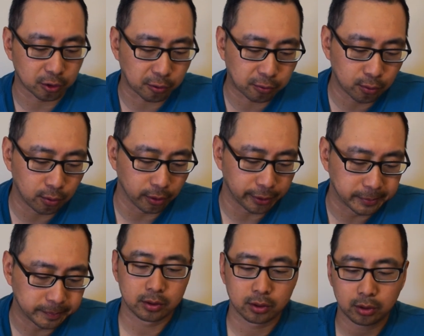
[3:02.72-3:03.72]
a cruller.
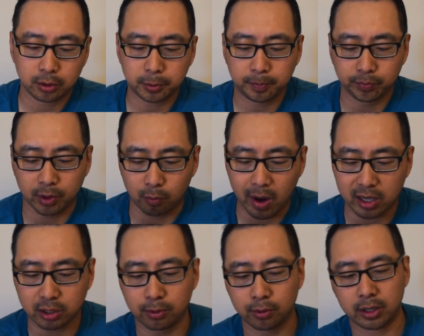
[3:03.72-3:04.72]
So
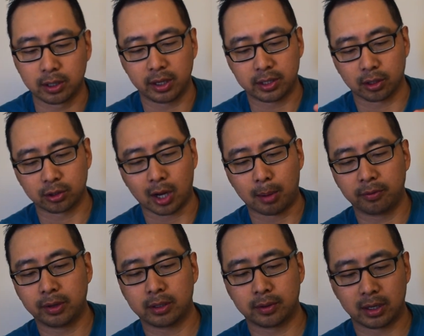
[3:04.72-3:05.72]
raspberry glazed on top
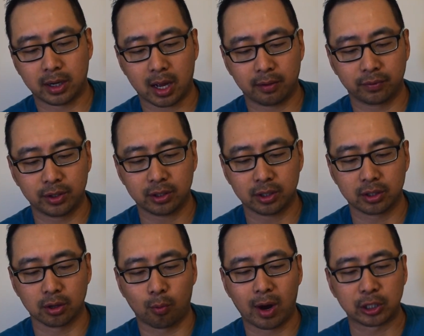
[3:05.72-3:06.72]
of it, and this
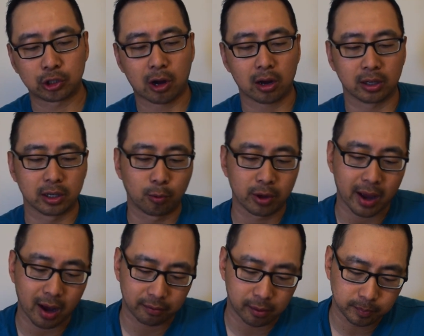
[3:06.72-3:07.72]
is a white chocolate that we
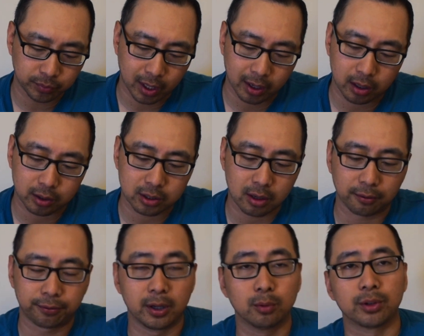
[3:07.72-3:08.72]
have. It's
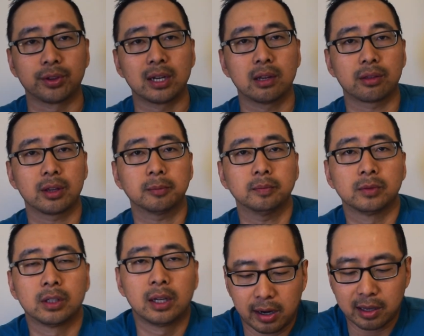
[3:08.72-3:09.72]
not filled with anything.
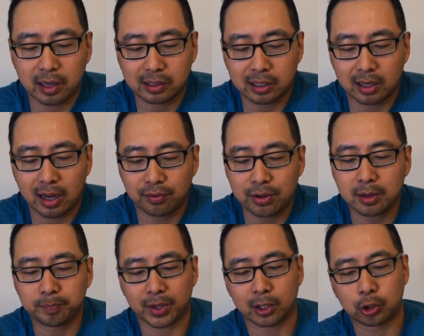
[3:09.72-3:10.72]
Like I said, I
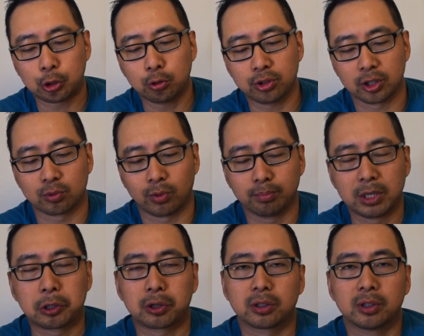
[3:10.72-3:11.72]
think I chose this one
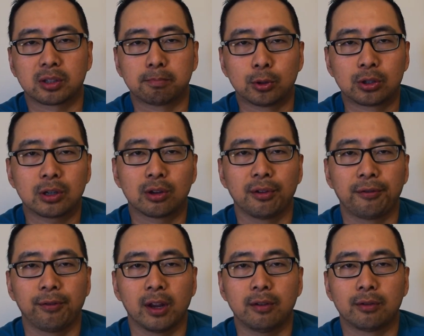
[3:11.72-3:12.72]
because this particular
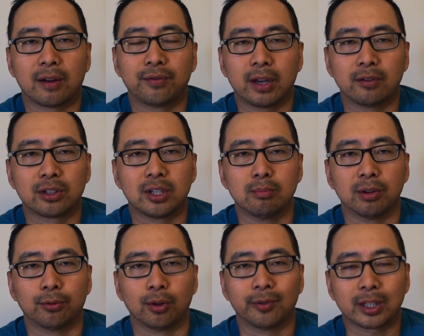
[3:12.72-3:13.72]
flavor I've never seen
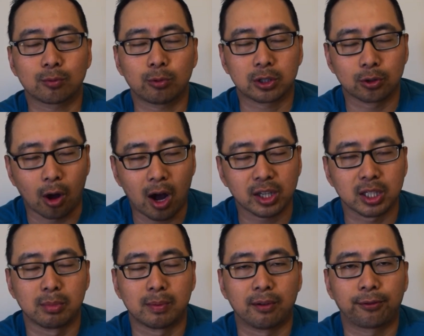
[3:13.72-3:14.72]
before. That's what's so
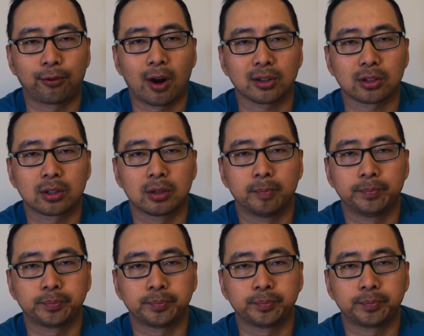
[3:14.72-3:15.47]
awesome about Frost